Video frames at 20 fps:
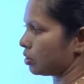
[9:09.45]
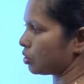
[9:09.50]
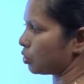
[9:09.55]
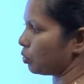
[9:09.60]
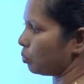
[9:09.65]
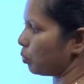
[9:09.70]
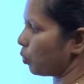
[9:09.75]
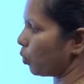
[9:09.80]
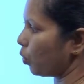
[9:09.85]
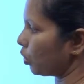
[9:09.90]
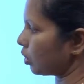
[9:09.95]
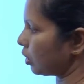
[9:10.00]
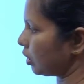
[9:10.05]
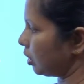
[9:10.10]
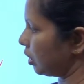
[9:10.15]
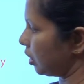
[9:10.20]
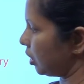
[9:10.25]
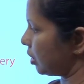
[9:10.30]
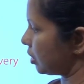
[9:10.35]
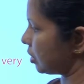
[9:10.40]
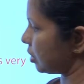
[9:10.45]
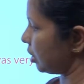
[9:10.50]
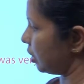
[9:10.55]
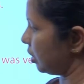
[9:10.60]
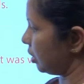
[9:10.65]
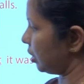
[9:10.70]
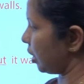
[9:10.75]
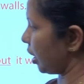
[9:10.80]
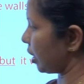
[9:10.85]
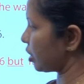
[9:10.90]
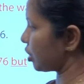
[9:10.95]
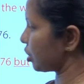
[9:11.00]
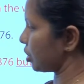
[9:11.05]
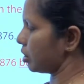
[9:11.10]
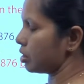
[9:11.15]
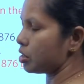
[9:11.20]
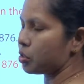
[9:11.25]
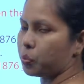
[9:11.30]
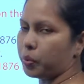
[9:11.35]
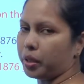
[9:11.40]
So, both these
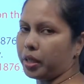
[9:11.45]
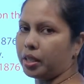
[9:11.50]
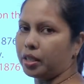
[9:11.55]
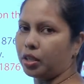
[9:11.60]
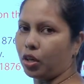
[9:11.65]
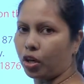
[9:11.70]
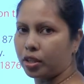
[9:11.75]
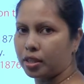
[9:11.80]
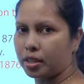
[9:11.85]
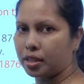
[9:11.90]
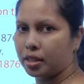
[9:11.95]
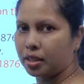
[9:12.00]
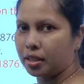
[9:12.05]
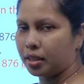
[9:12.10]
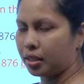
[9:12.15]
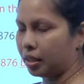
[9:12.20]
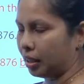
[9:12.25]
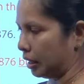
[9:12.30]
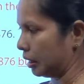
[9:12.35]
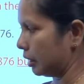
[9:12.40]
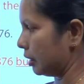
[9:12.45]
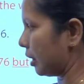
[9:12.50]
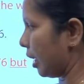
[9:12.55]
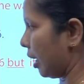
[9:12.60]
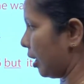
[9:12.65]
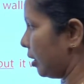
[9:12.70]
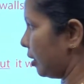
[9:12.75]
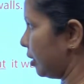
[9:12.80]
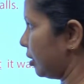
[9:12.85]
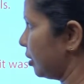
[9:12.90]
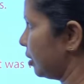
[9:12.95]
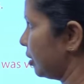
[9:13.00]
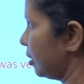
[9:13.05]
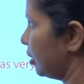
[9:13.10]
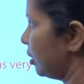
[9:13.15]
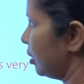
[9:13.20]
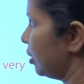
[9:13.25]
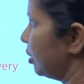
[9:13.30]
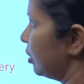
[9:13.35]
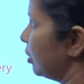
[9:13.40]
actions were not done.
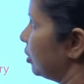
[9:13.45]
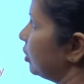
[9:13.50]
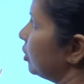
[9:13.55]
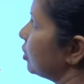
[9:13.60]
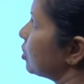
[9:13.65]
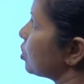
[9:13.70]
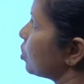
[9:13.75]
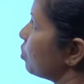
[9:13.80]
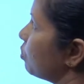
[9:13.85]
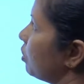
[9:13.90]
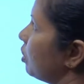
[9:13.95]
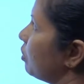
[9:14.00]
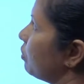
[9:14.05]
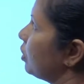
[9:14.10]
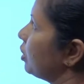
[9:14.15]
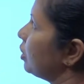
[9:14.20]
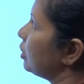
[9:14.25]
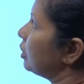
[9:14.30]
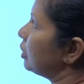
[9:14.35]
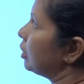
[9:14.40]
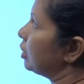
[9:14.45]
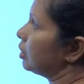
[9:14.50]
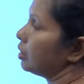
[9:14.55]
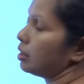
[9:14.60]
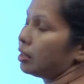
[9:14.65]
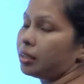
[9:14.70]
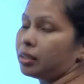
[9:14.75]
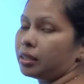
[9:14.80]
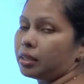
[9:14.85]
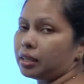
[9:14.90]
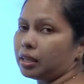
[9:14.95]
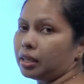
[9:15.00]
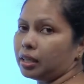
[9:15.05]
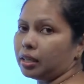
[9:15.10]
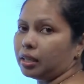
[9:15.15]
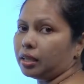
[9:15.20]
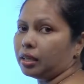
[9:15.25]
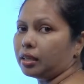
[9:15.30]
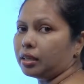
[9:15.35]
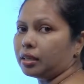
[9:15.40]
So, we will
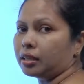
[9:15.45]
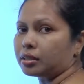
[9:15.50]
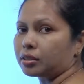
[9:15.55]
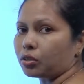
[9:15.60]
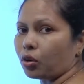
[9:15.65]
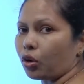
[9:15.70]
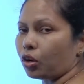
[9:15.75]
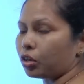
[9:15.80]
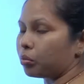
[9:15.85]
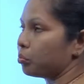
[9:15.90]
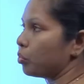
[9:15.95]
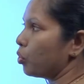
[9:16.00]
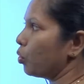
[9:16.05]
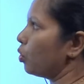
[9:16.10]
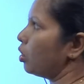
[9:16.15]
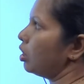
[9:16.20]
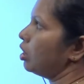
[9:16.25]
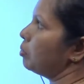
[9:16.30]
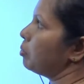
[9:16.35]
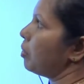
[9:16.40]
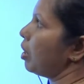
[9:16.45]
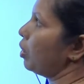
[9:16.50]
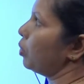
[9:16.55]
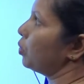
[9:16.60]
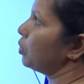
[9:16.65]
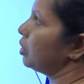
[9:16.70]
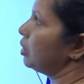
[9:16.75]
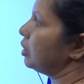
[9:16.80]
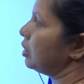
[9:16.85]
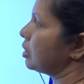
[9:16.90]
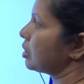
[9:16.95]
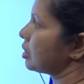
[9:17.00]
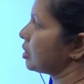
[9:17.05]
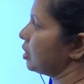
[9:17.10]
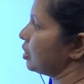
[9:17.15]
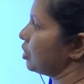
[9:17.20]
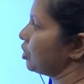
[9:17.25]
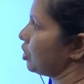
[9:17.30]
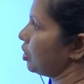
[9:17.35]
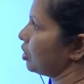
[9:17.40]
talk more about these
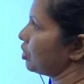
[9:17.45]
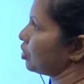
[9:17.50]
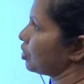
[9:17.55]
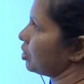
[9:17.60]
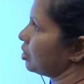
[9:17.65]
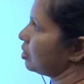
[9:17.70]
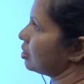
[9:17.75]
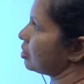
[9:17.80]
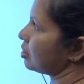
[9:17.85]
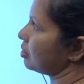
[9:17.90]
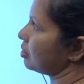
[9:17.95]
conjunctions.